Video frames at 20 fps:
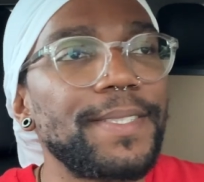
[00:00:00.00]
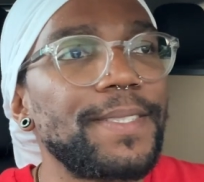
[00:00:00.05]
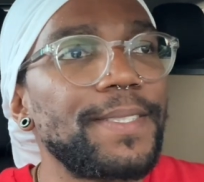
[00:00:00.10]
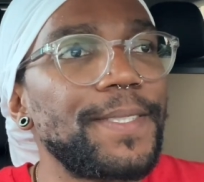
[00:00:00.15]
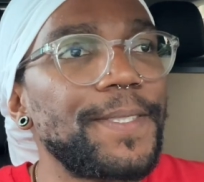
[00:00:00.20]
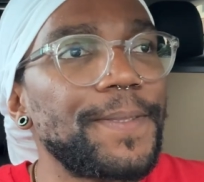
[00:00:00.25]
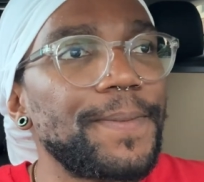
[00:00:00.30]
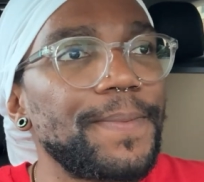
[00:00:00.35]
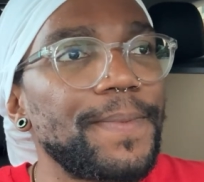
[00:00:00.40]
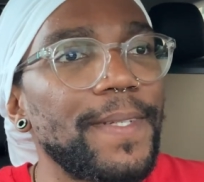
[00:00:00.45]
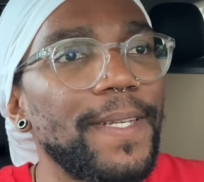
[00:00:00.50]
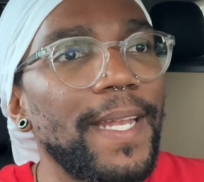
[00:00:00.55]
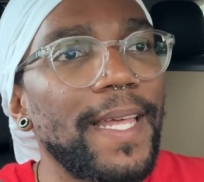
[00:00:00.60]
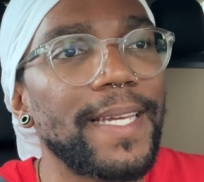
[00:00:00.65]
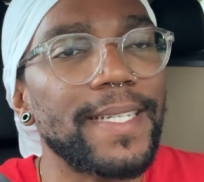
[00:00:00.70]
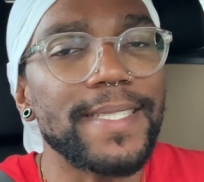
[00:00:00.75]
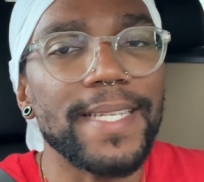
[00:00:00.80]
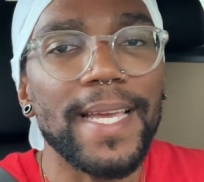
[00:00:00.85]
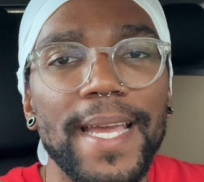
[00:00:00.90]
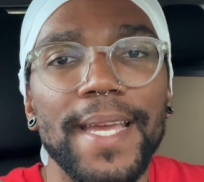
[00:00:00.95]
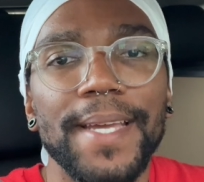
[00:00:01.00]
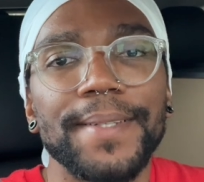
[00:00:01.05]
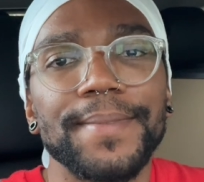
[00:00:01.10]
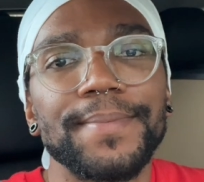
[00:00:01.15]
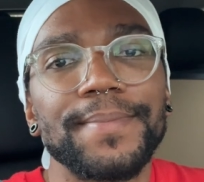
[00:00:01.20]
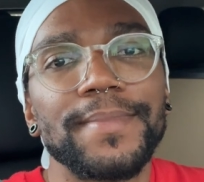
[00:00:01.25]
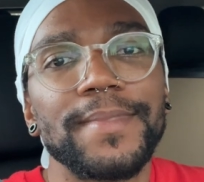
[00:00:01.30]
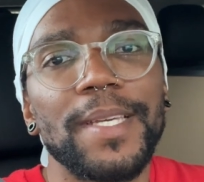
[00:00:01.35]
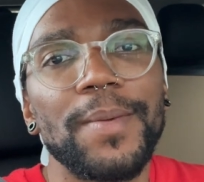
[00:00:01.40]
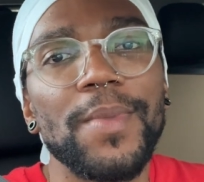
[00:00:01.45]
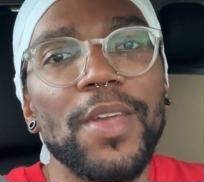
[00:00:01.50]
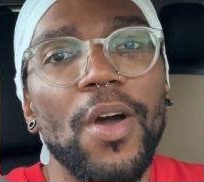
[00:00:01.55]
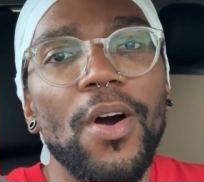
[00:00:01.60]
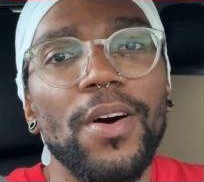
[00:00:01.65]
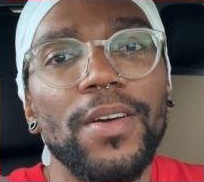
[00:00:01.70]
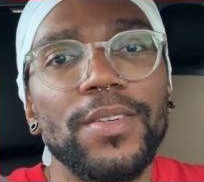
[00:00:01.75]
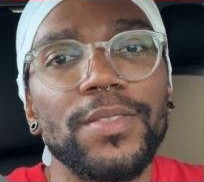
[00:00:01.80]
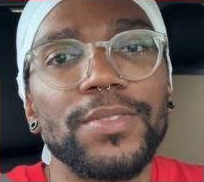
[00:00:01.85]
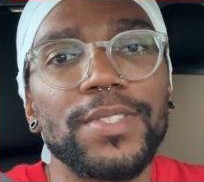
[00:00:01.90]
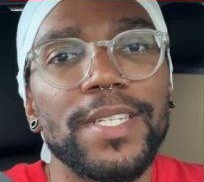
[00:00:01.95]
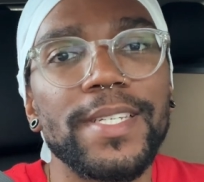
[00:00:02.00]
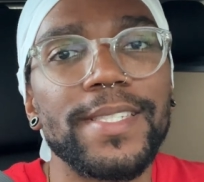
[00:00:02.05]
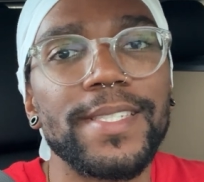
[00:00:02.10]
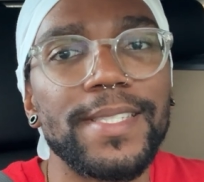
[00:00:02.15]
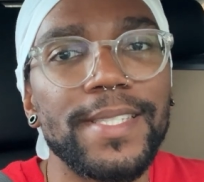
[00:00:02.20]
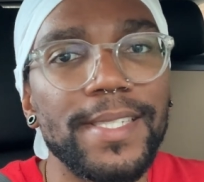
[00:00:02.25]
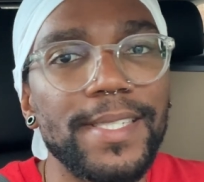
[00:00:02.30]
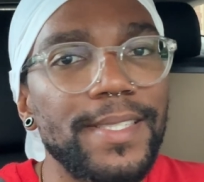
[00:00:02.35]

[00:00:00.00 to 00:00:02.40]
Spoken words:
you're like, dang, give me all those incense.